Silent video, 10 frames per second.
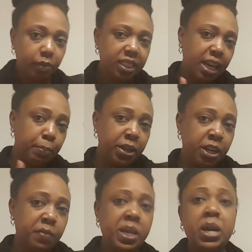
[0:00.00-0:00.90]
Take
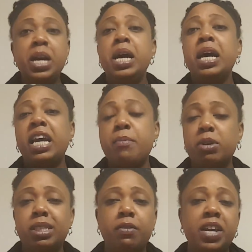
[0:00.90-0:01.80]
Brittany over there, keep
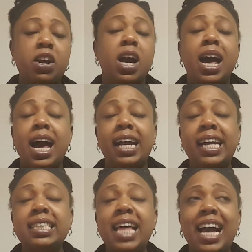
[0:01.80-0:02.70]
Marissa over here. I
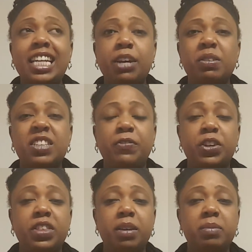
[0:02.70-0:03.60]
guess the idea was
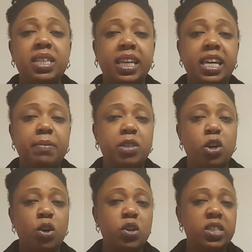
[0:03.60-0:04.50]
for them to keep the
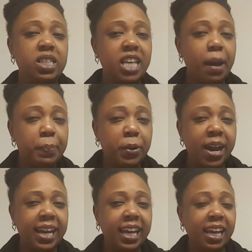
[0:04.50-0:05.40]
girls
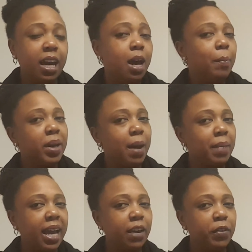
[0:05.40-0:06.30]
separated. But I'm
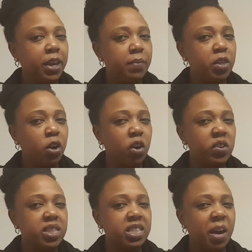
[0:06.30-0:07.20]
like, if you keep the
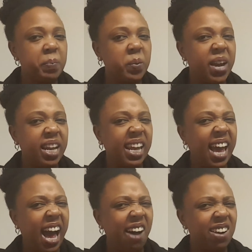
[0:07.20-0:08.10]
girls separated,
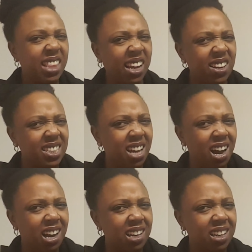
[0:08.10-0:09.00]
how are they going to
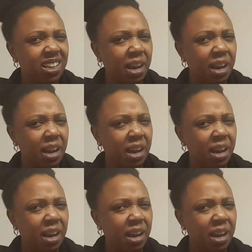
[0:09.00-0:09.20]
talk?